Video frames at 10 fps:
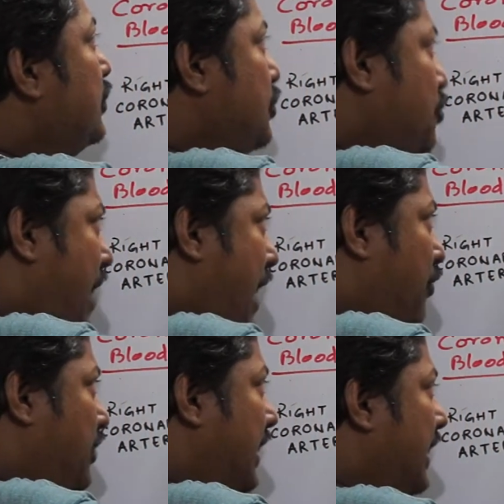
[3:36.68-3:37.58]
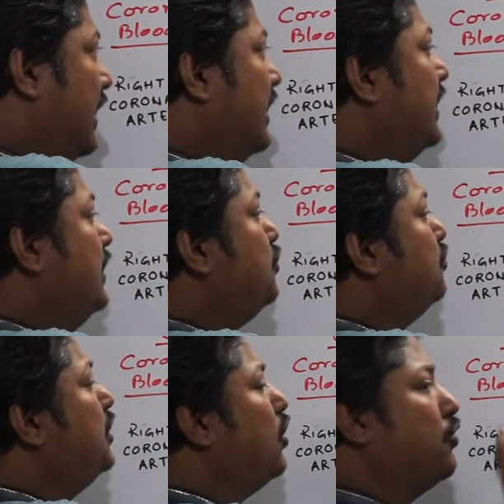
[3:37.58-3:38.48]
through aorta
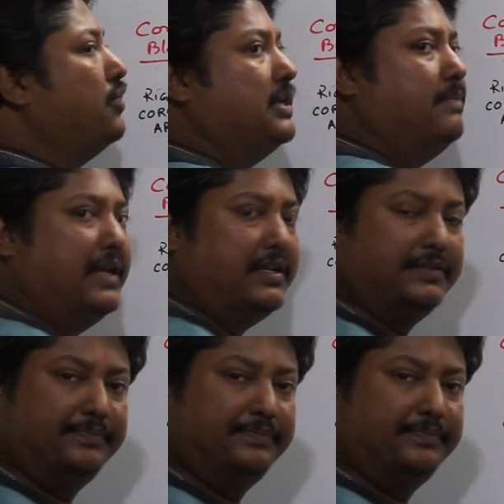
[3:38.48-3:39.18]
into the coronary bed.